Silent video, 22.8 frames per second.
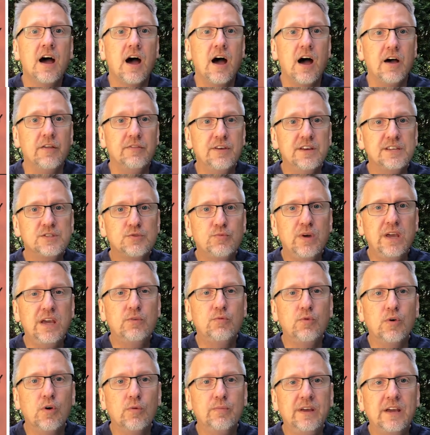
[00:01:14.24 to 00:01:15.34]
This week,
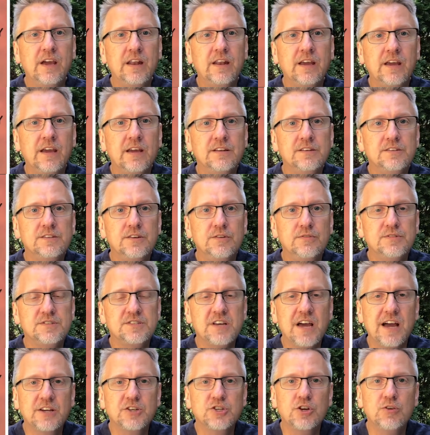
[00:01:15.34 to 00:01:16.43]
we'll be getting into
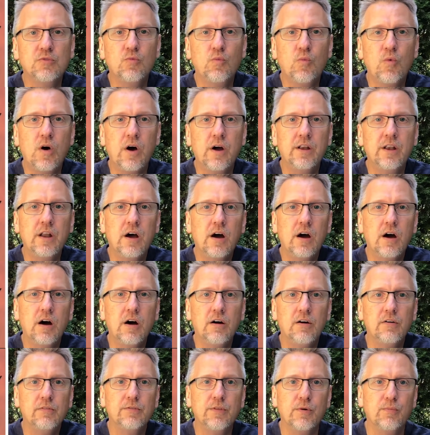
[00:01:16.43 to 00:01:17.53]
section 1
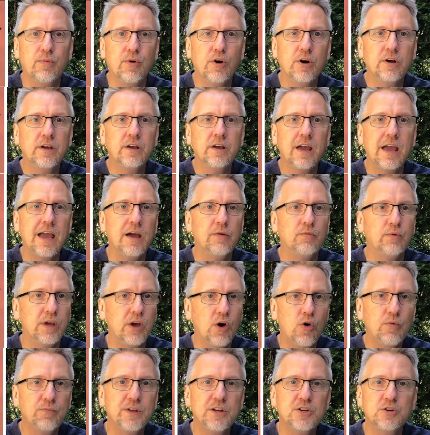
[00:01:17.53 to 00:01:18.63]
of the book, and we
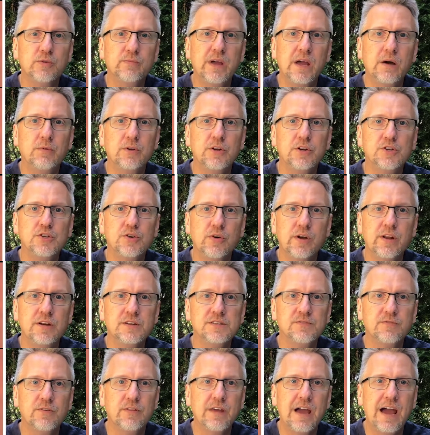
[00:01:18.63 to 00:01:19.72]
hope that you'll be able to join us
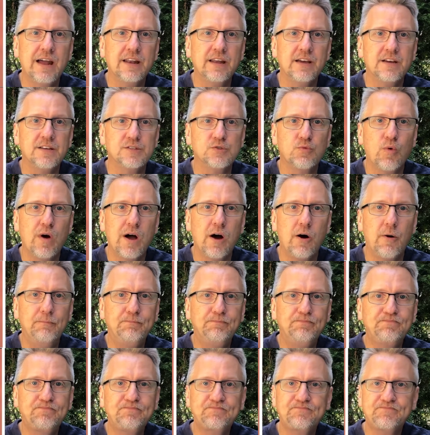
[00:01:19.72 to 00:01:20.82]
for that as well.
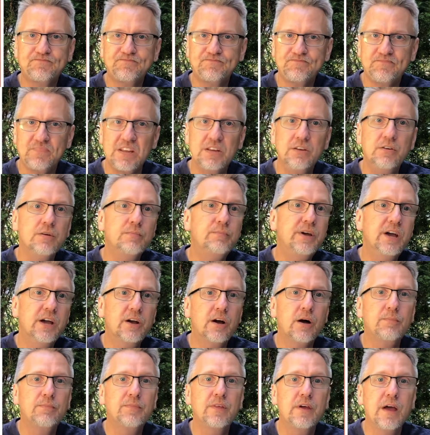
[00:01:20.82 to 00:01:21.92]
You can pick
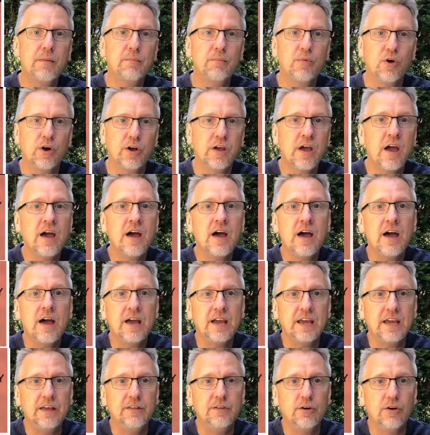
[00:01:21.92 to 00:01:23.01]
up that book
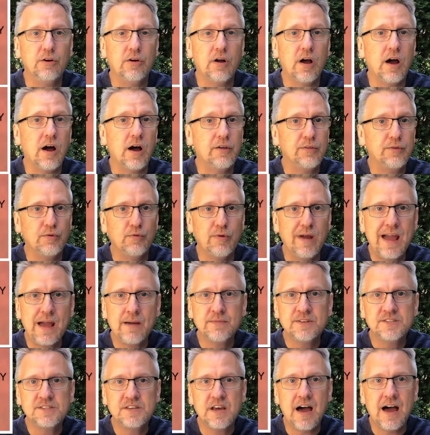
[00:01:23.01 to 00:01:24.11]
either through
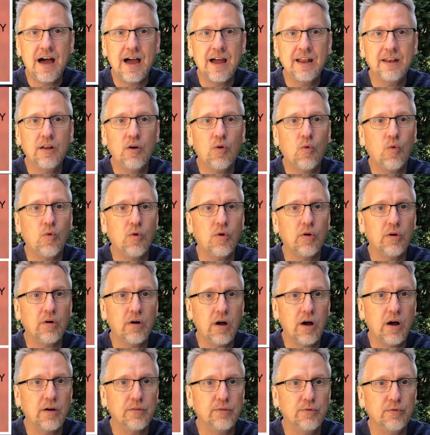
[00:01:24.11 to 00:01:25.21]
Amazon
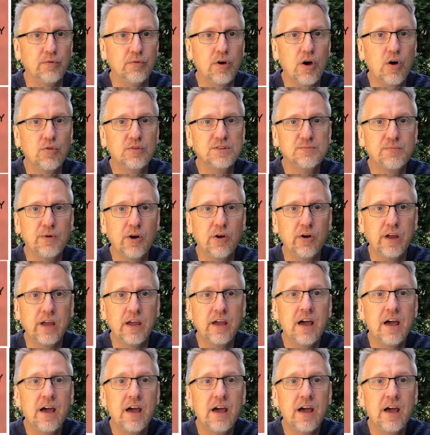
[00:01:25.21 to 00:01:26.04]
or through Cokesbury.